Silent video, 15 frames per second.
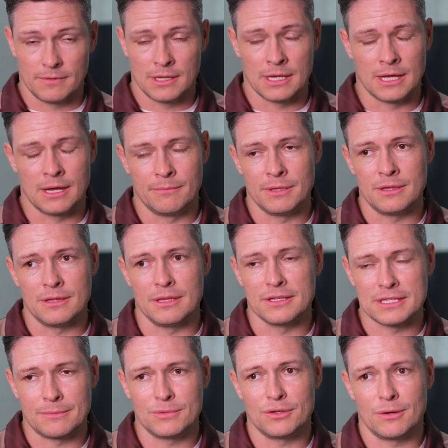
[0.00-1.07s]
And
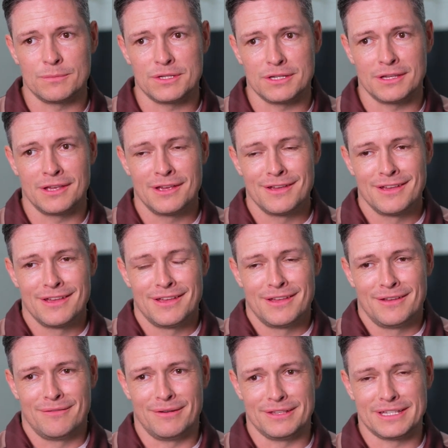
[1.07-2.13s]
sometimes
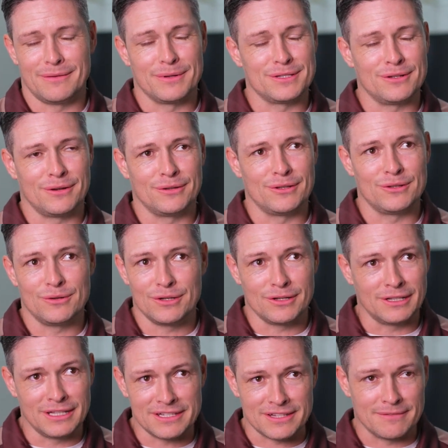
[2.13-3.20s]
when someone's knocking on the door, you got
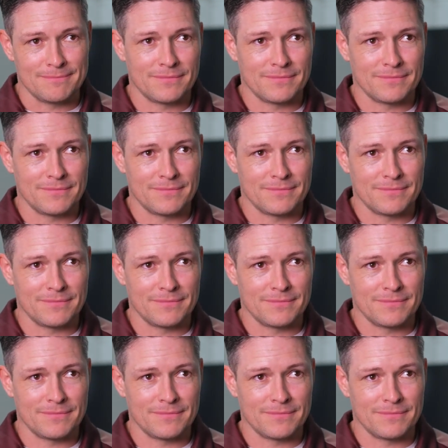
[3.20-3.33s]
to listen.